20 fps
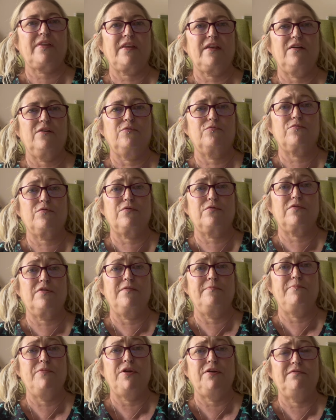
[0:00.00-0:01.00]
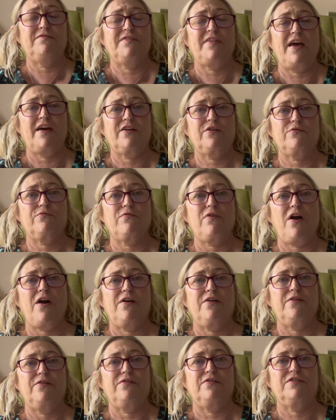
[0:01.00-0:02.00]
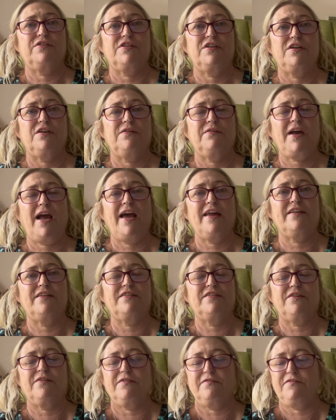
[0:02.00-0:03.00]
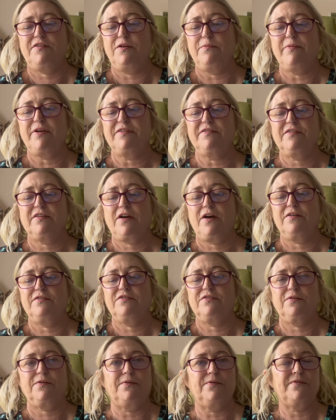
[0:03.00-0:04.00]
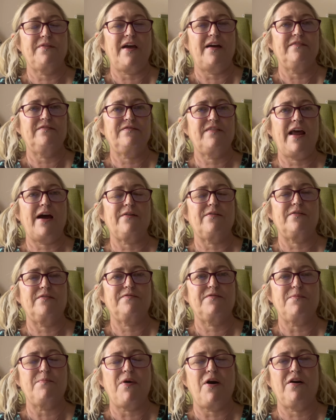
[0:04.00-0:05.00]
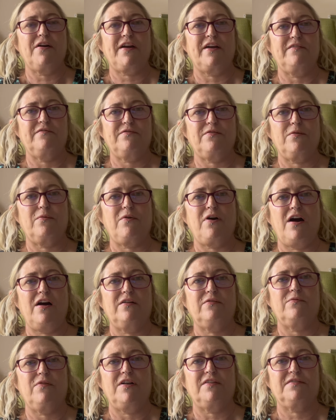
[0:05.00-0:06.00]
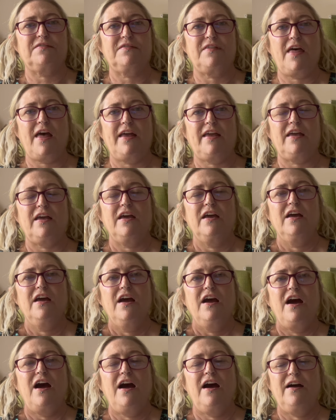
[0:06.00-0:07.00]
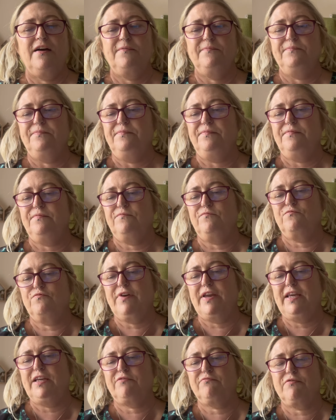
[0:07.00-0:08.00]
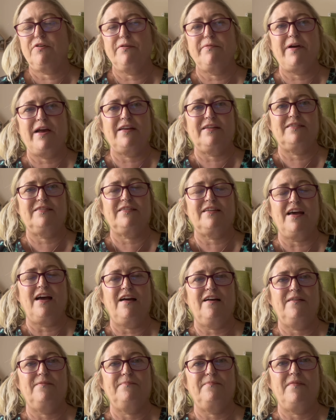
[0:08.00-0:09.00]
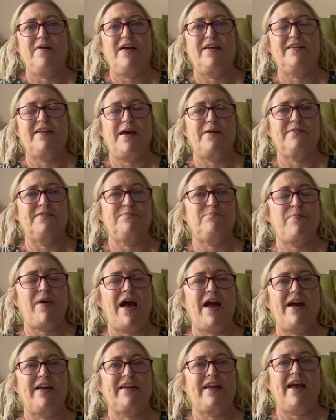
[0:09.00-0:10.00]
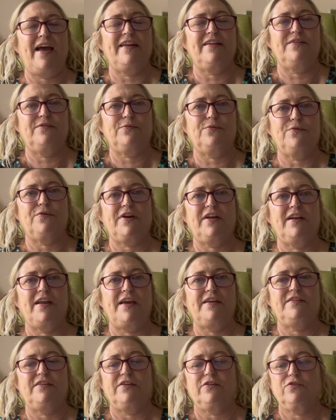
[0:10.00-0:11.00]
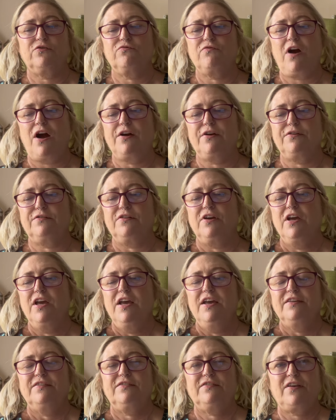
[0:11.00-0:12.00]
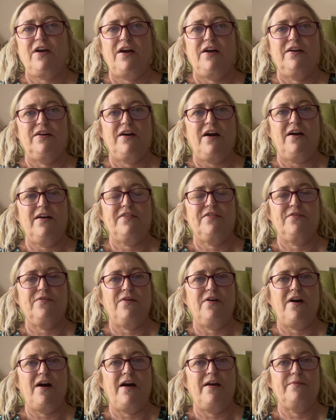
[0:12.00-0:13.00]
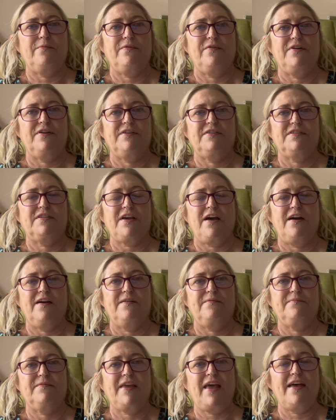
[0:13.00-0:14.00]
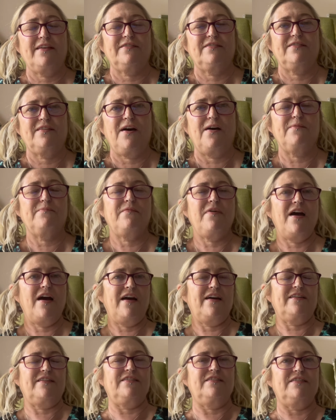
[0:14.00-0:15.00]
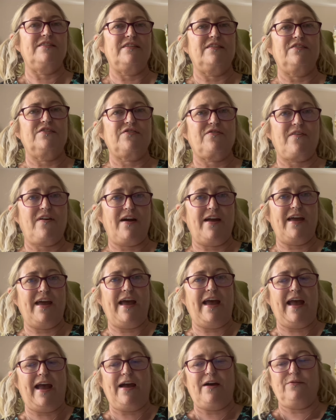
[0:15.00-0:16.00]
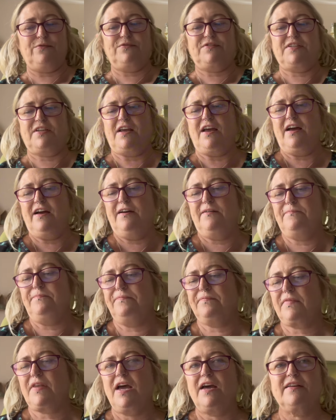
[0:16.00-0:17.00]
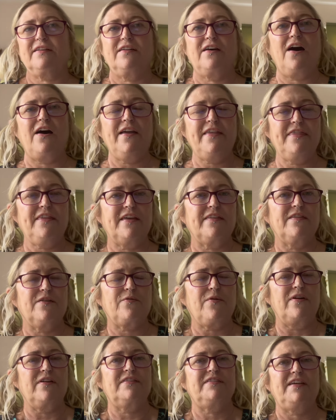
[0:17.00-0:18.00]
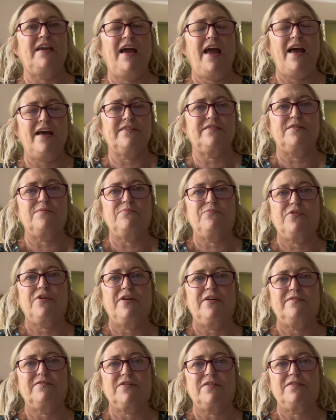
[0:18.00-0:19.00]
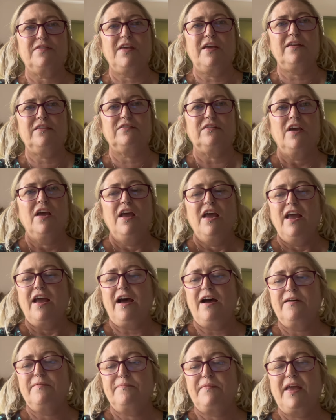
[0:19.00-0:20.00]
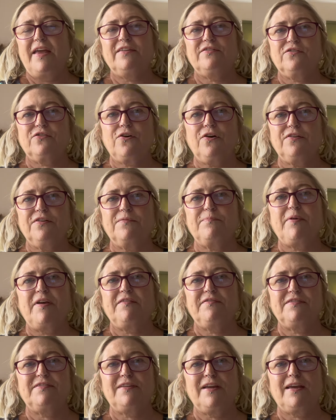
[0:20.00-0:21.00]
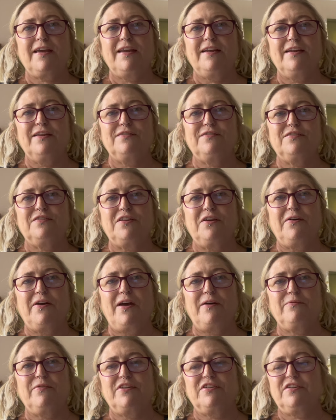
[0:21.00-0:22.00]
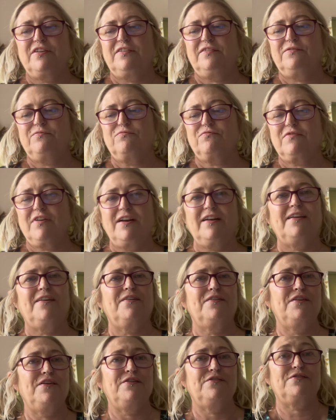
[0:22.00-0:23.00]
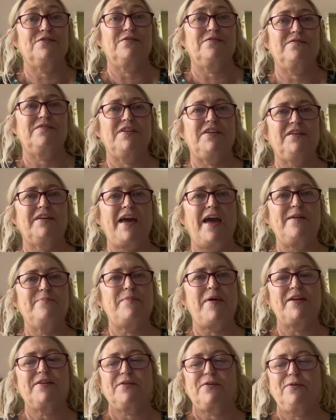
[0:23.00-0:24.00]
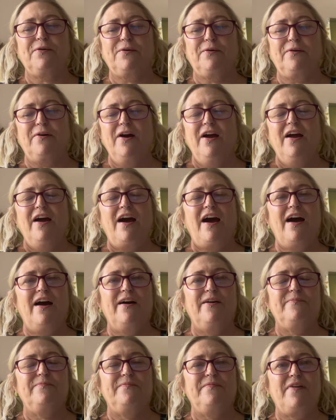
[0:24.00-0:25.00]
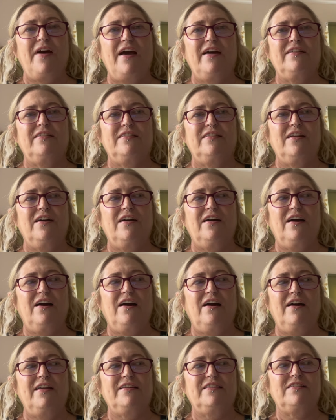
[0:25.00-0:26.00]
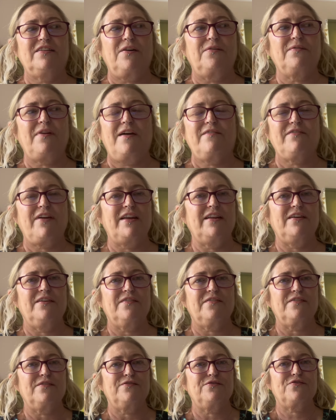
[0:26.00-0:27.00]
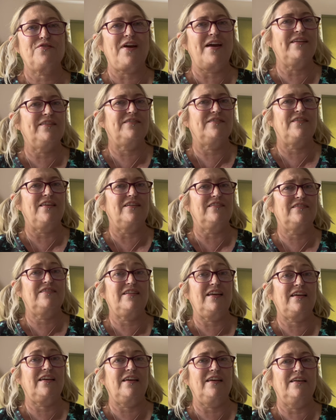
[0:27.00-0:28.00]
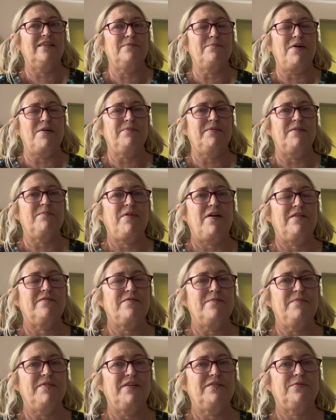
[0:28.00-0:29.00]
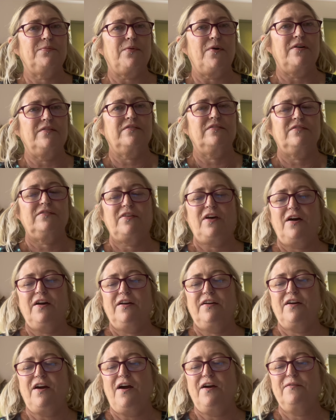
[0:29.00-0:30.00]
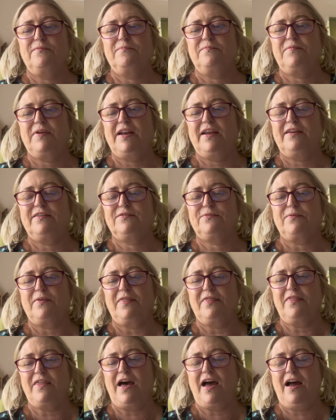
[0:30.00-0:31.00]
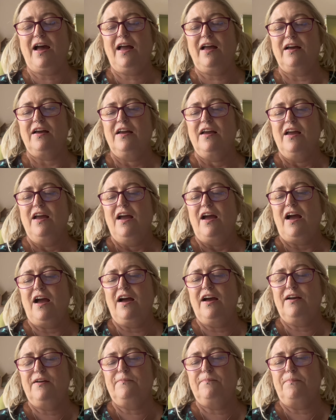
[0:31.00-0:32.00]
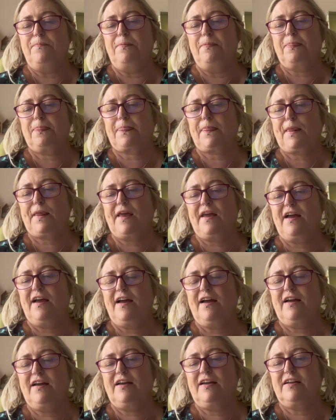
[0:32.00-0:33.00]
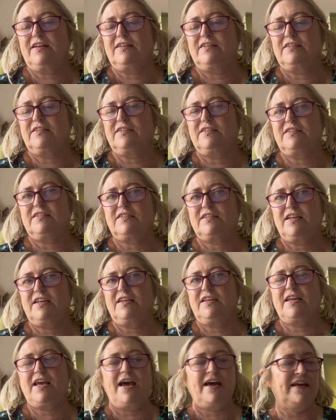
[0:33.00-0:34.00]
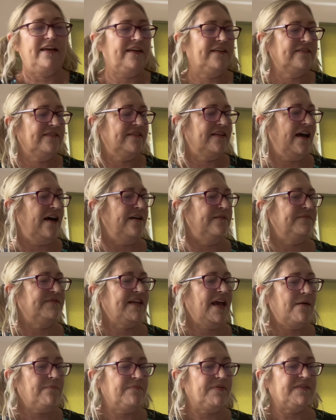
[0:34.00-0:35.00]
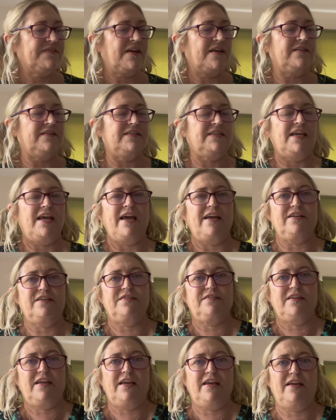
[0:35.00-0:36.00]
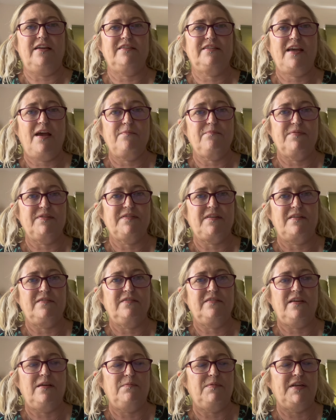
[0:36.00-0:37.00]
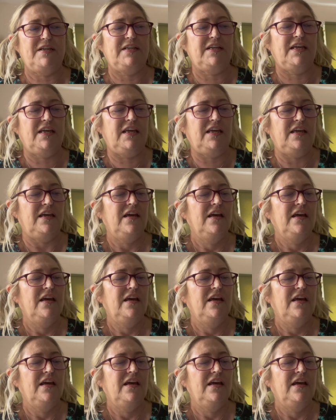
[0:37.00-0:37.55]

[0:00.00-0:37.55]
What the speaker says: Aurora moved their grow to Canada a few months ago and took all their flower off the market for a while whilst they regrew it. And now it's back and it's all Canadian grown. So I thought I would get some and try it out. And I think the quality has improved on this. It's got a bit of stickiness to it, which is really unusual for UK medical. And I don't have any other strains that are sticky at the moment apart from this one. So pleased with that. And yeah, it's 10% THC, 10% CBD.